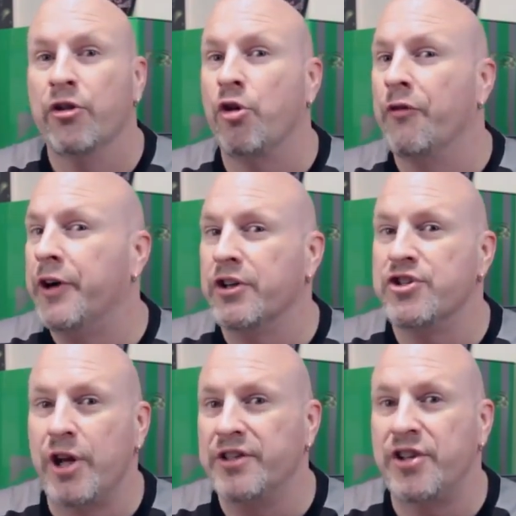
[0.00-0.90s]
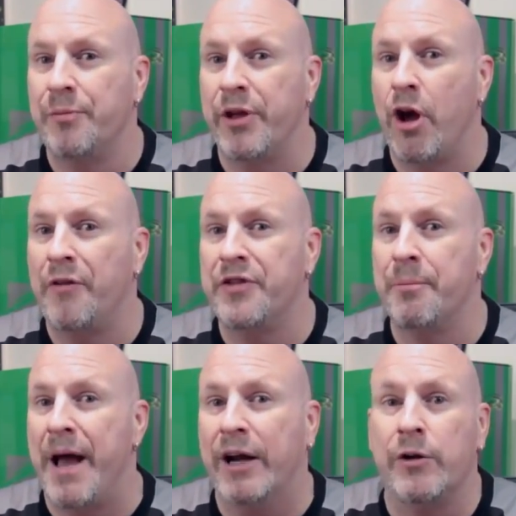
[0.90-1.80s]
So if it can shut something off in the
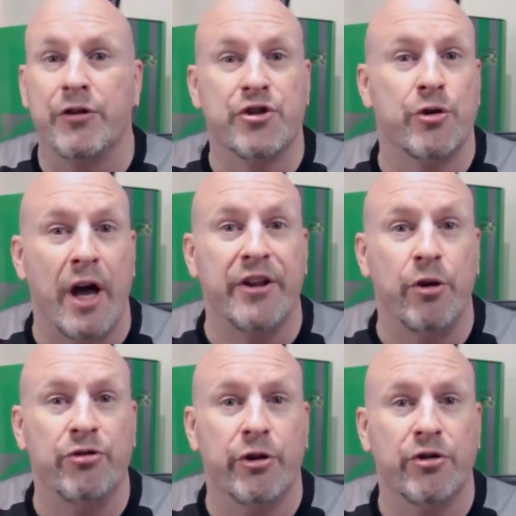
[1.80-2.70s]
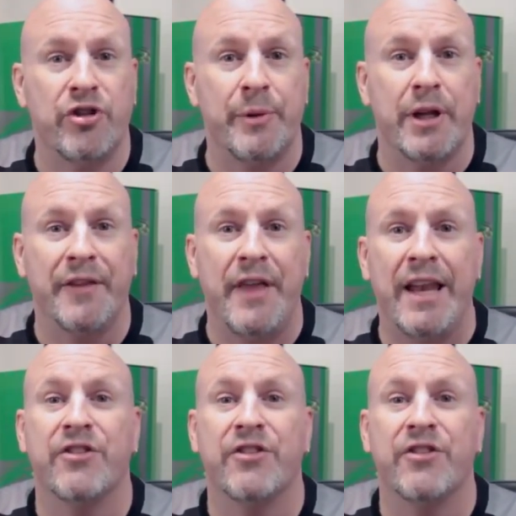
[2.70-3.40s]
background that you're not using or something like that,